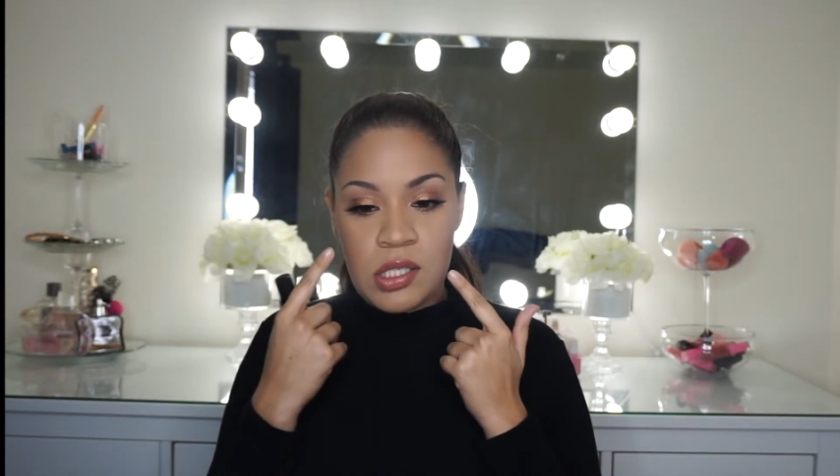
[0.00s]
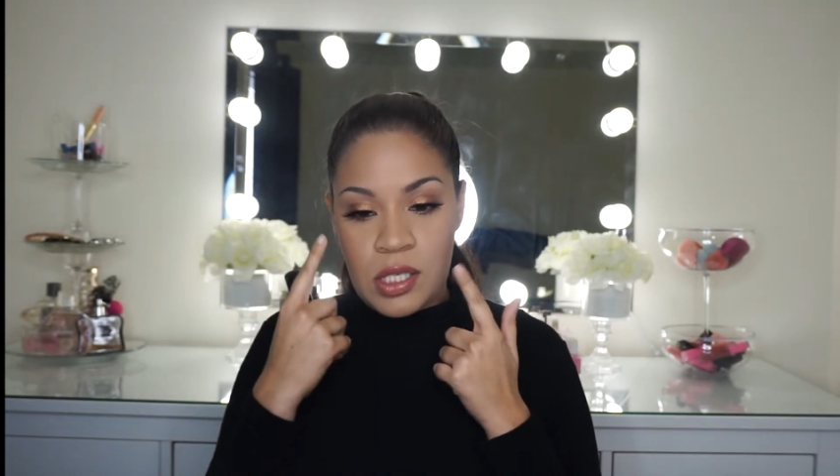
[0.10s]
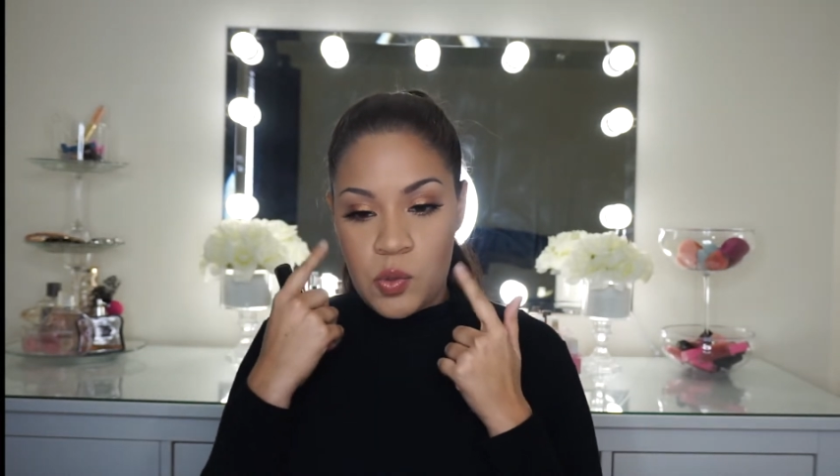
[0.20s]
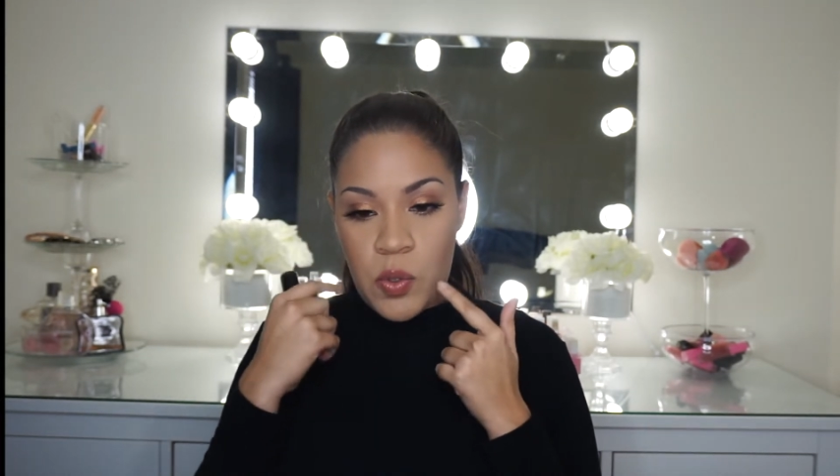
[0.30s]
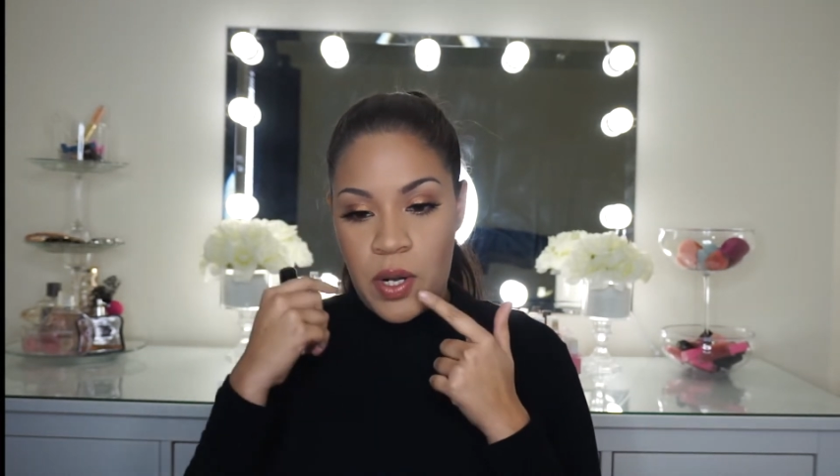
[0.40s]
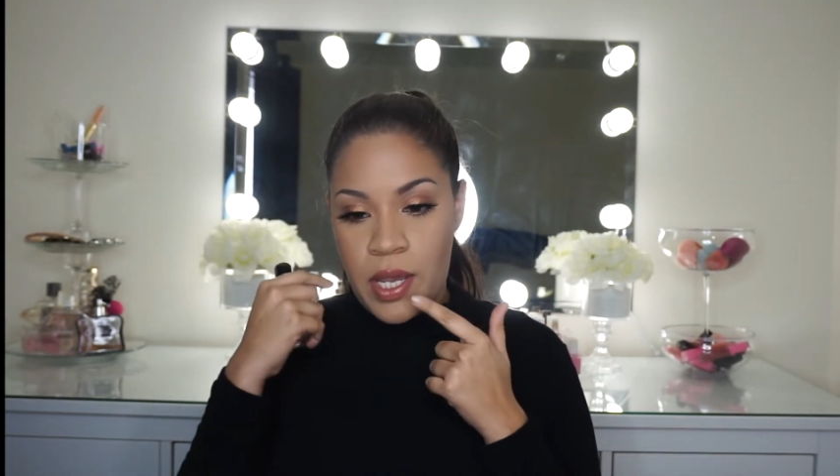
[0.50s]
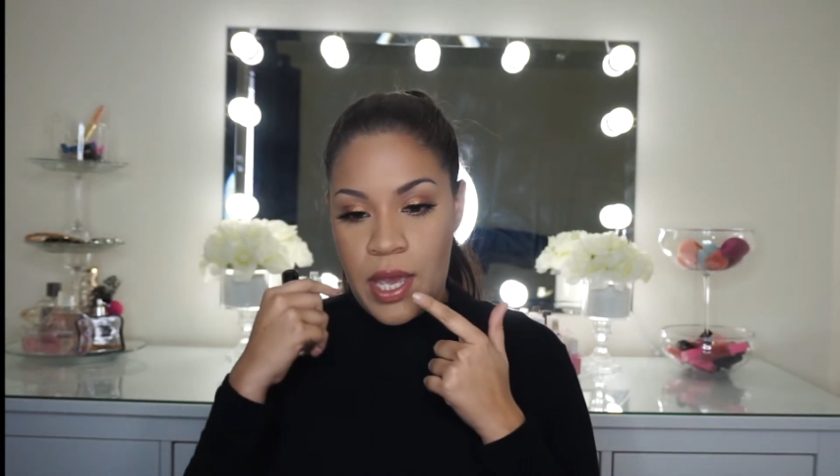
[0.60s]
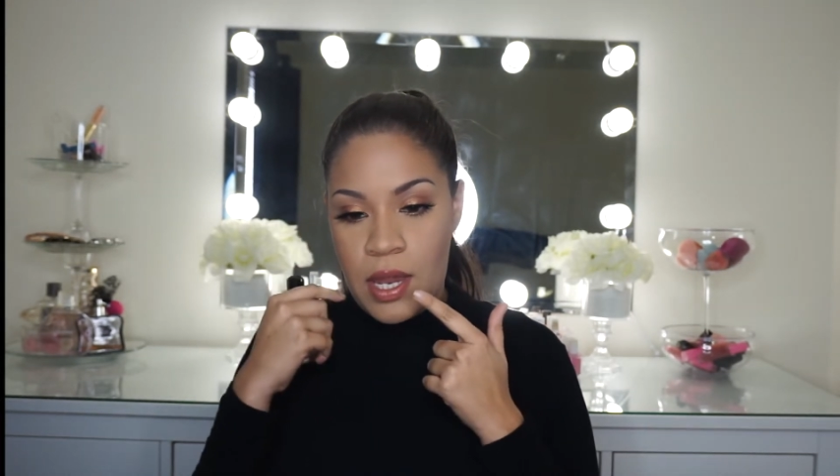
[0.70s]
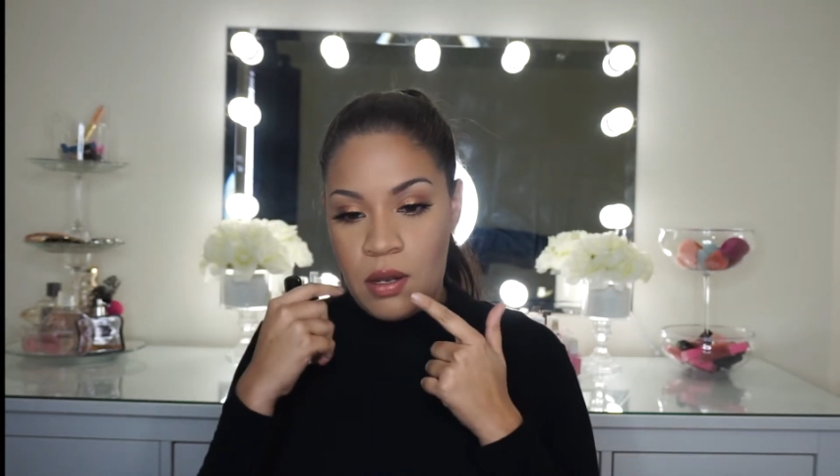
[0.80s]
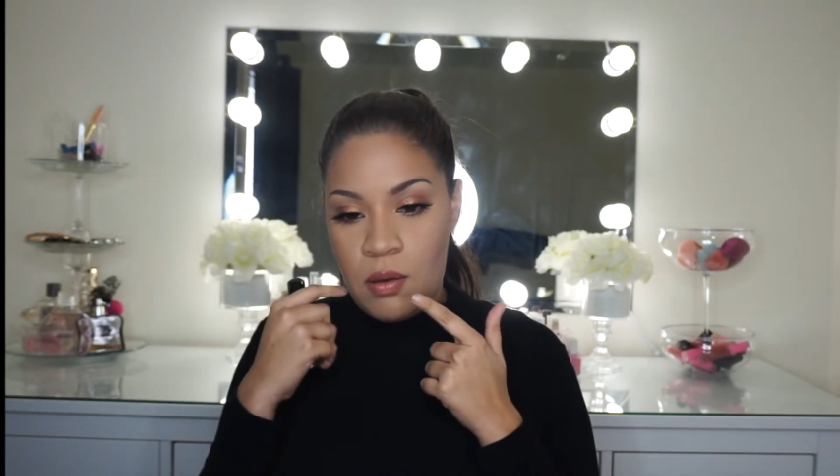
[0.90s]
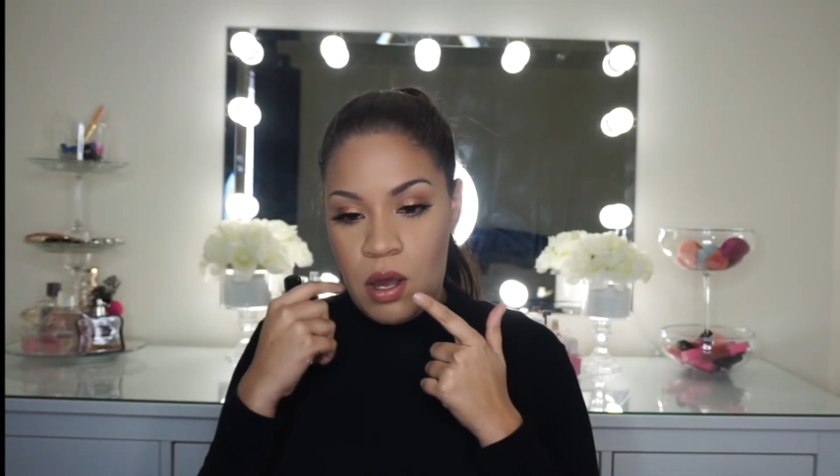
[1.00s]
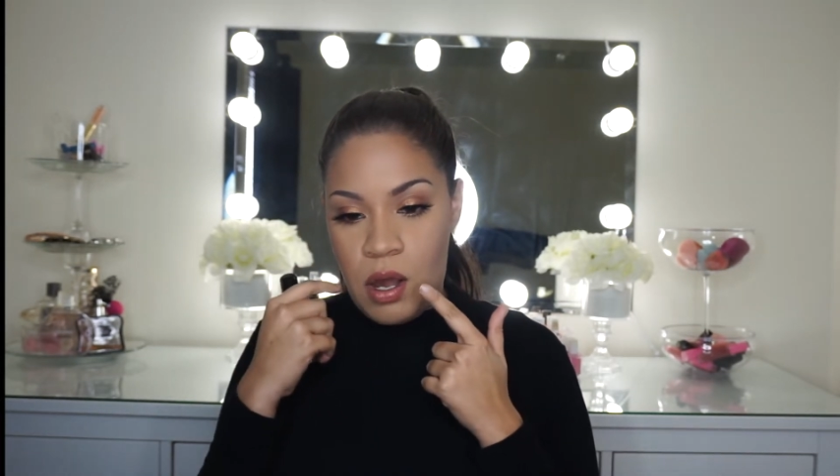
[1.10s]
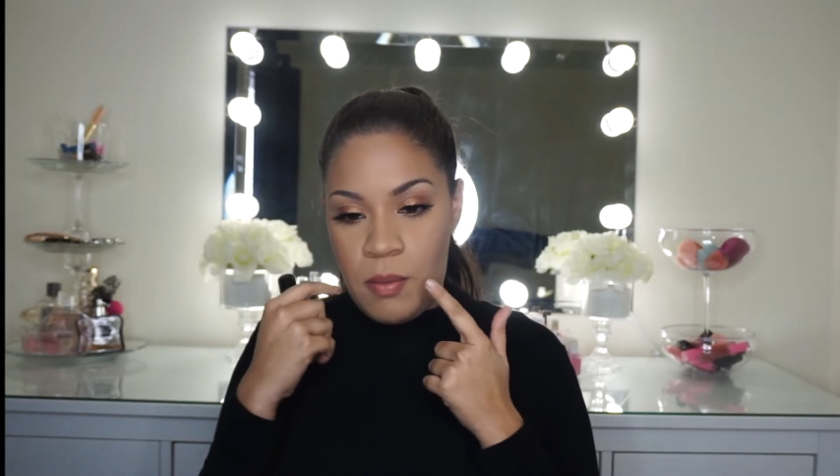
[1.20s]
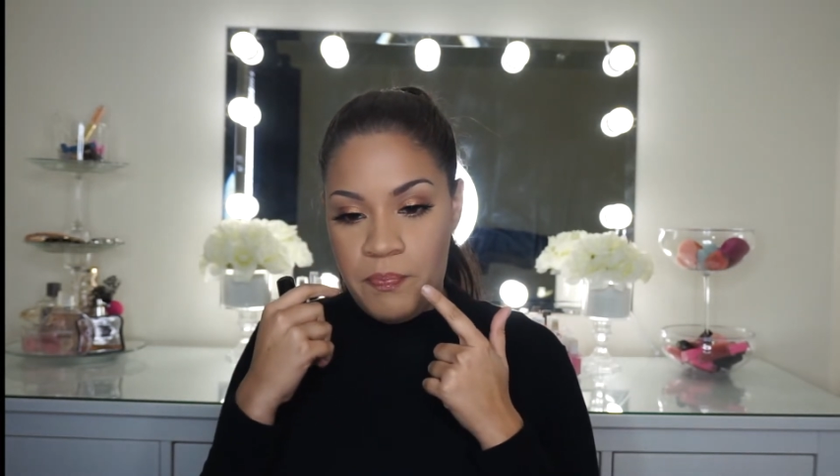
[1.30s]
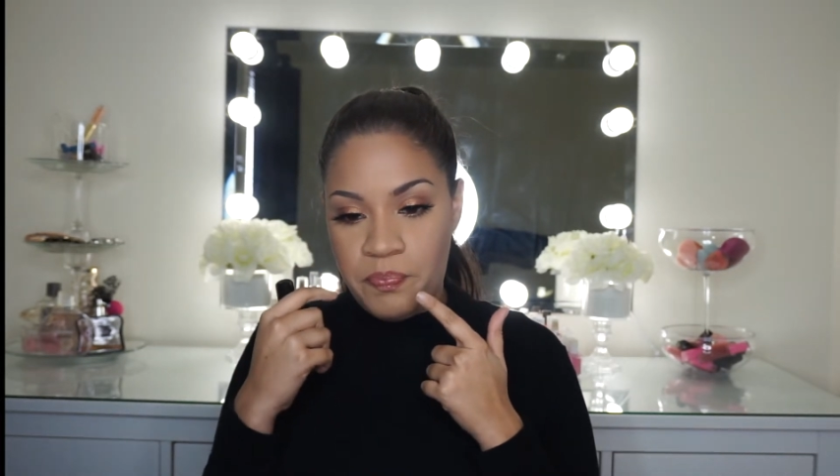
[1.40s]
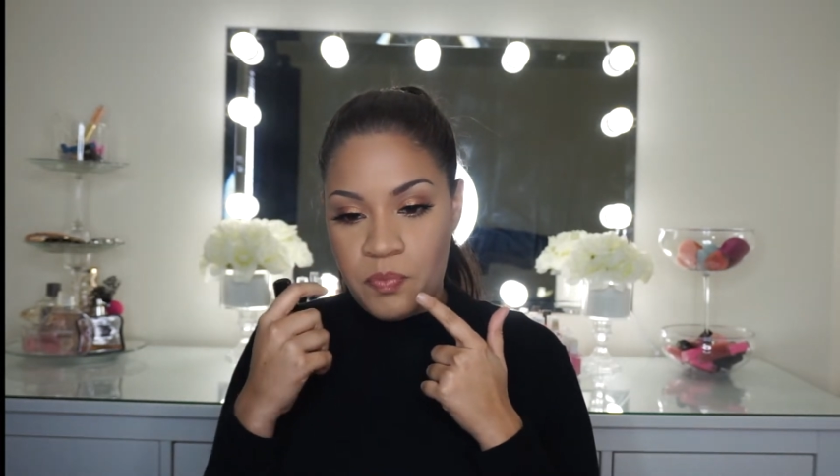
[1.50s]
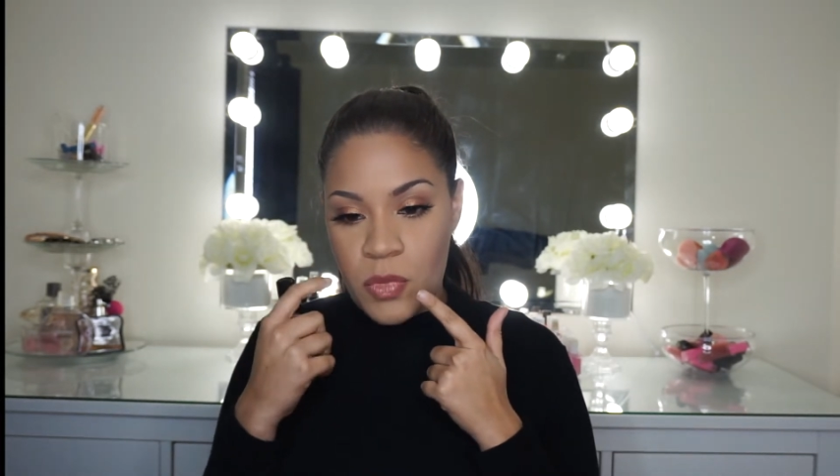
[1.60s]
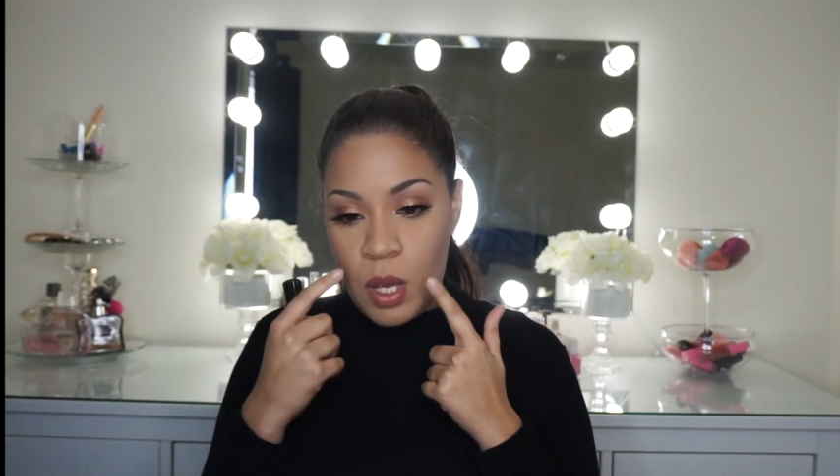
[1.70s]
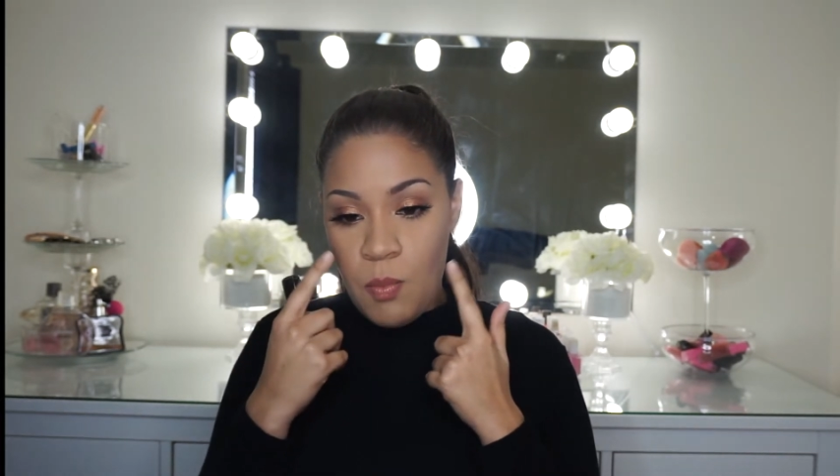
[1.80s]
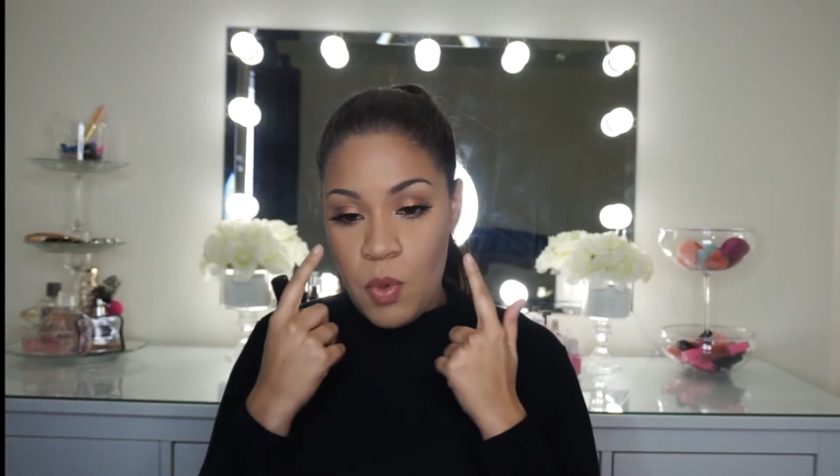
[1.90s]
That's where I get
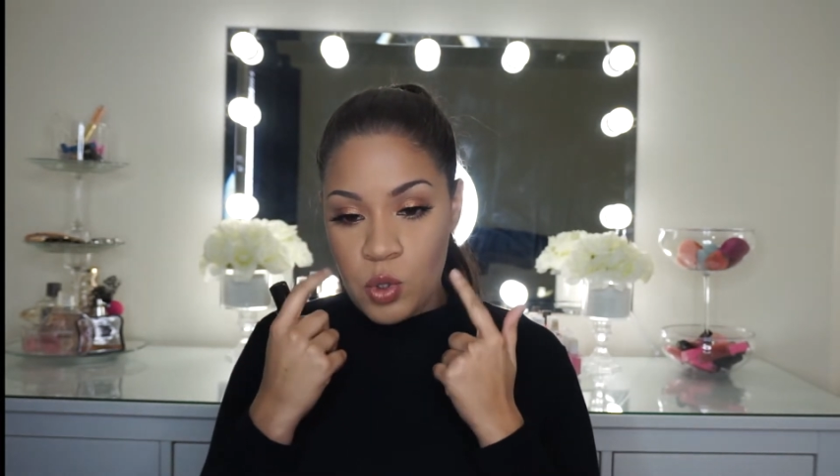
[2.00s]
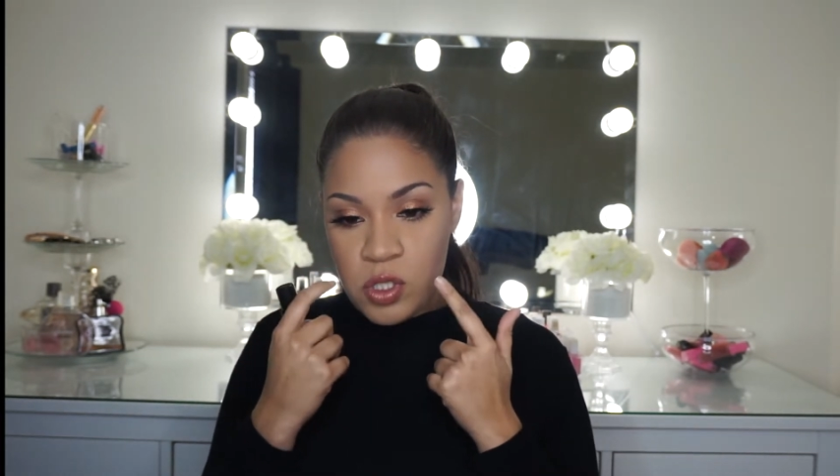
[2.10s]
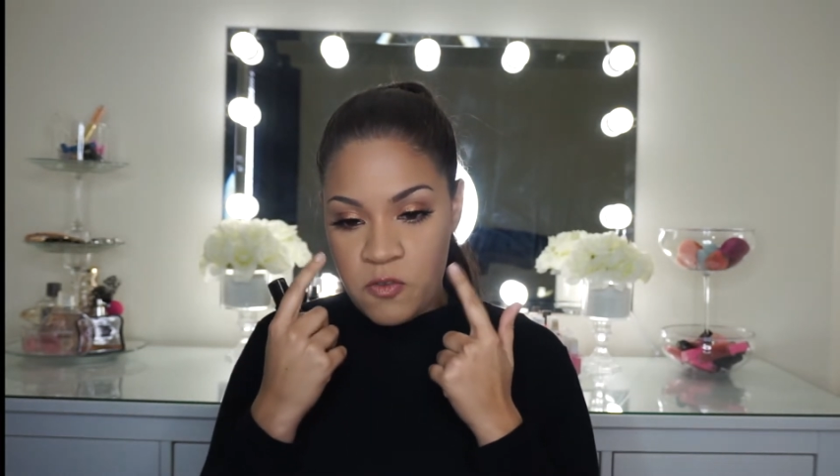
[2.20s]
most